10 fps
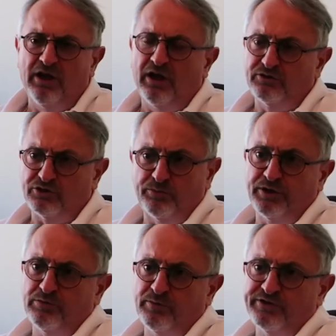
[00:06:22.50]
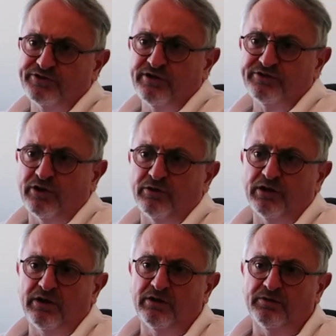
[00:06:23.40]
Some people might say so.
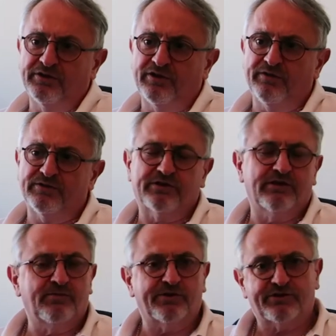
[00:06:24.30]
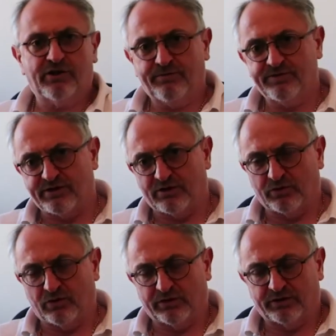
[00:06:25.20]
Did I ever see myself as an
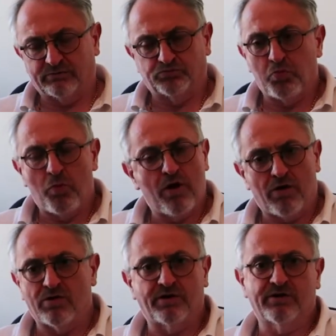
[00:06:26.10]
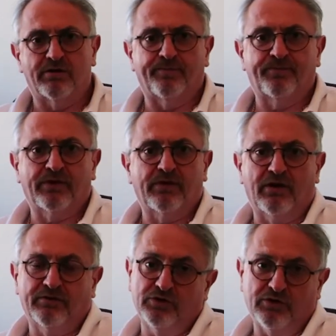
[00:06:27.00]
alcoholic? No, I didn't. I
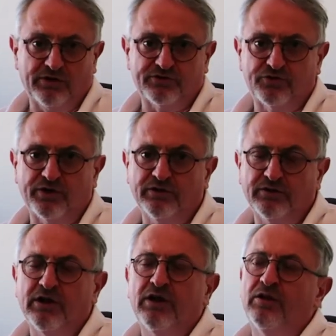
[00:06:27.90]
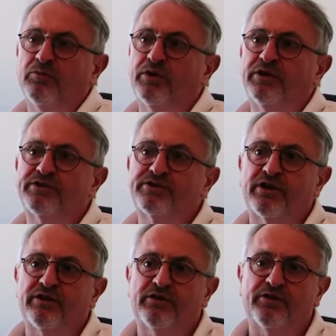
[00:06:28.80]
like to drink, but
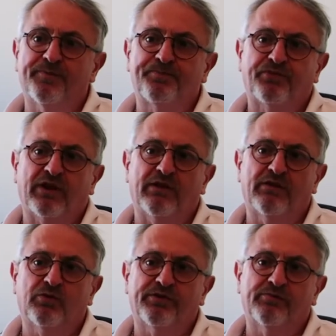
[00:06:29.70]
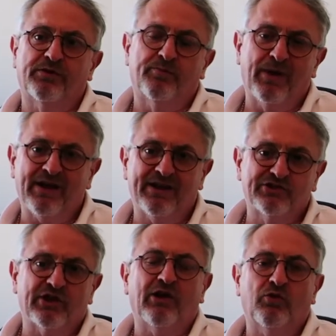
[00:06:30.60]
the badge
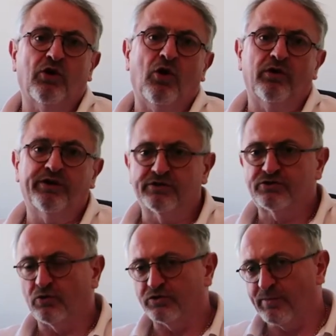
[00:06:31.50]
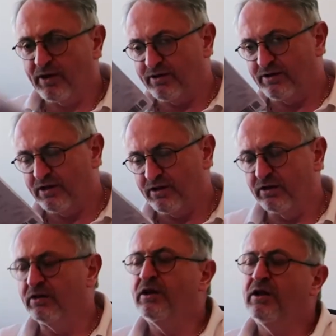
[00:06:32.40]
alcoholic is talked about in here,
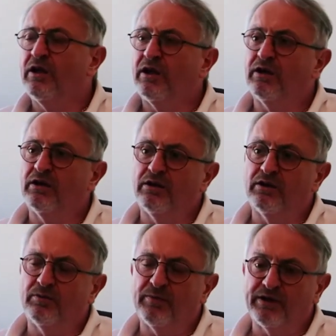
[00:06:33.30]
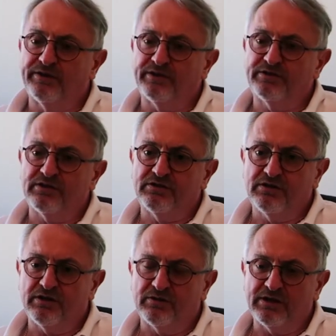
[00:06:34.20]
and
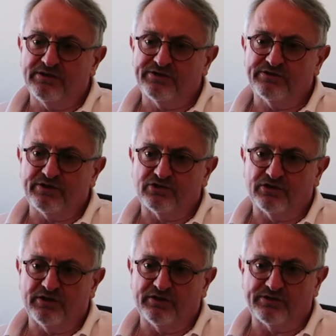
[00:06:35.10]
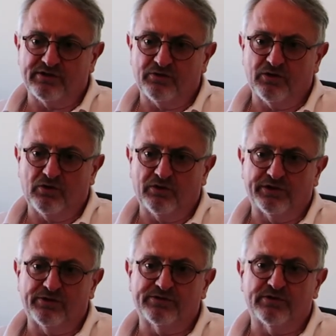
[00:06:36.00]
is there such a thing as an alcoholic,
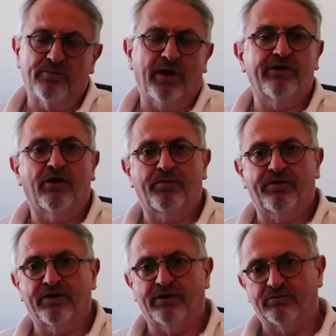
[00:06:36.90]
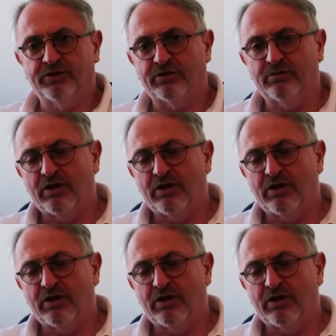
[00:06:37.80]
or is it a made-up thing?